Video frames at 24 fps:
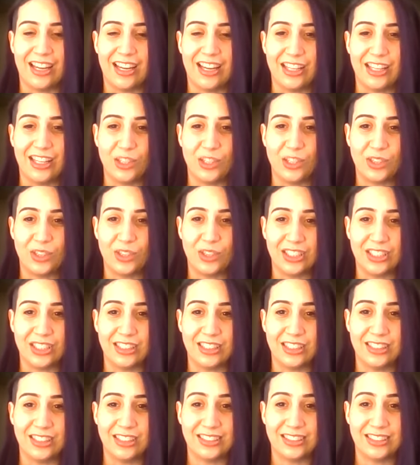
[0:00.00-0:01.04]
you
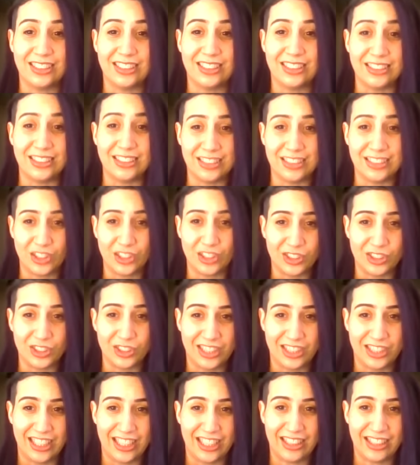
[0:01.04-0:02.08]
can see it
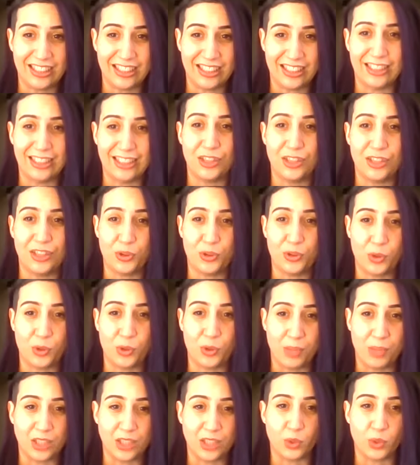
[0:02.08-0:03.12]
digitally through the
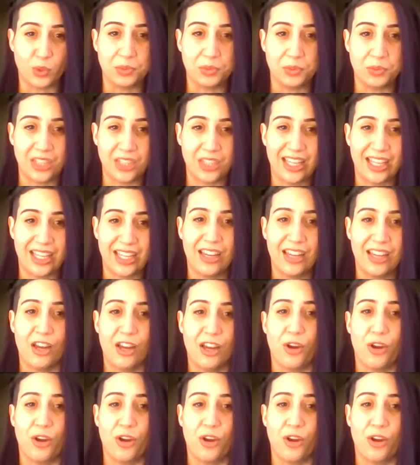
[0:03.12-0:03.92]
Bell's website,